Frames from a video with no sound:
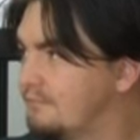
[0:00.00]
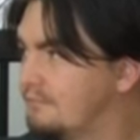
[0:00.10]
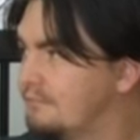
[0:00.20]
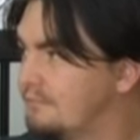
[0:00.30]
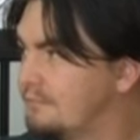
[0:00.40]

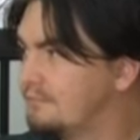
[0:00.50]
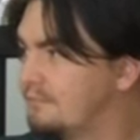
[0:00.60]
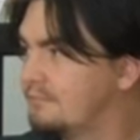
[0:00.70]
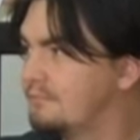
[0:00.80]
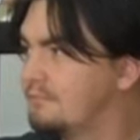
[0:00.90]

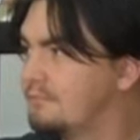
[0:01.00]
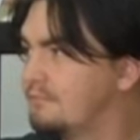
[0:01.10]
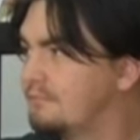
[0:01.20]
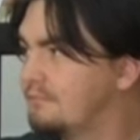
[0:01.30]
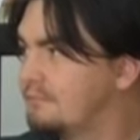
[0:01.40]

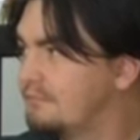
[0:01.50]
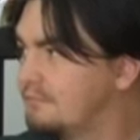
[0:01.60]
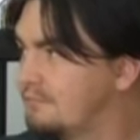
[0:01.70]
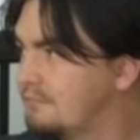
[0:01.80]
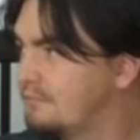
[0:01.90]

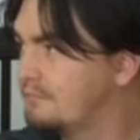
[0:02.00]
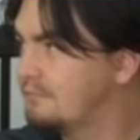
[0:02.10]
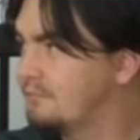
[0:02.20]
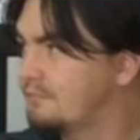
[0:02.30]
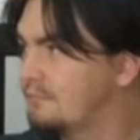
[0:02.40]

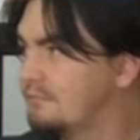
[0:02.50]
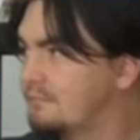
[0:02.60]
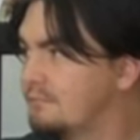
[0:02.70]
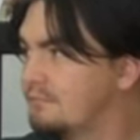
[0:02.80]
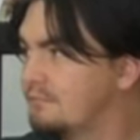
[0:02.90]

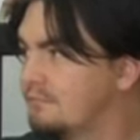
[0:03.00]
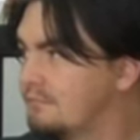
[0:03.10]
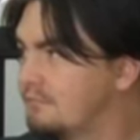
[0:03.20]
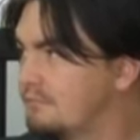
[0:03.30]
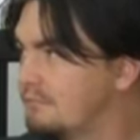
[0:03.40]

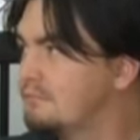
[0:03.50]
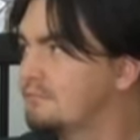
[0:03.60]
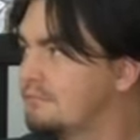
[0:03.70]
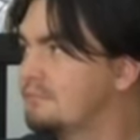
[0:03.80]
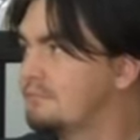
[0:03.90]

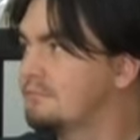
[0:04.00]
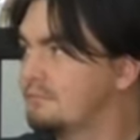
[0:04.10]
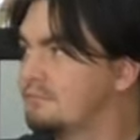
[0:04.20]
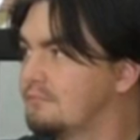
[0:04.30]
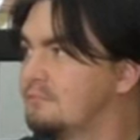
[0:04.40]

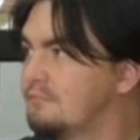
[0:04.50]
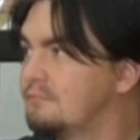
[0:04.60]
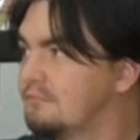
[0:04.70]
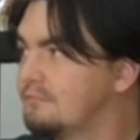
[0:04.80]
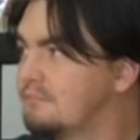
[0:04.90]

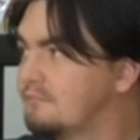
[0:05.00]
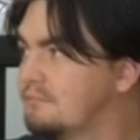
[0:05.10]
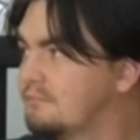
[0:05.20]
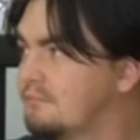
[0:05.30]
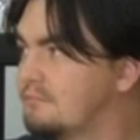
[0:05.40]

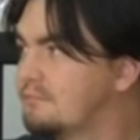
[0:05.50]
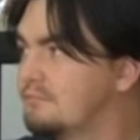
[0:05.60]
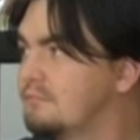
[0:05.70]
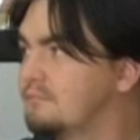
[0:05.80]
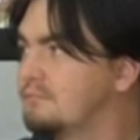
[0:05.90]

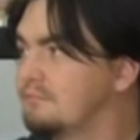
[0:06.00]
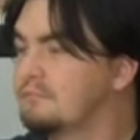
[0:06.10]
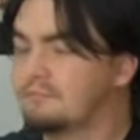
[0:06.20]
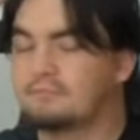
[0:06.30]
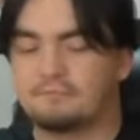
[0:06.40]

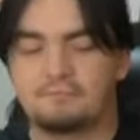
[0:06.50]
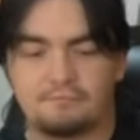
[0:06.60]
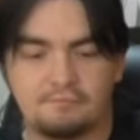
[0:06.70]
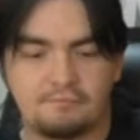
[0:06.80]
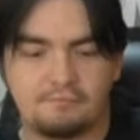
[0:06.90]

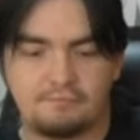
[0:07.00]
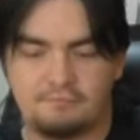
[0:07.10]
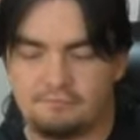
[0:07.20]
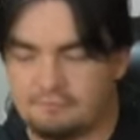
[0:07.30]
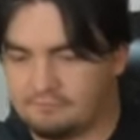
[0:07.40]

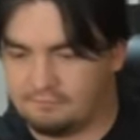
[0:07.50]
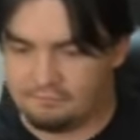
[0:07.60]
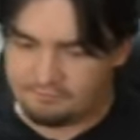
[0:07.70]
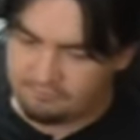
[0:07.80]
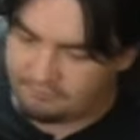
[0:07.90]
This person isn't speaking.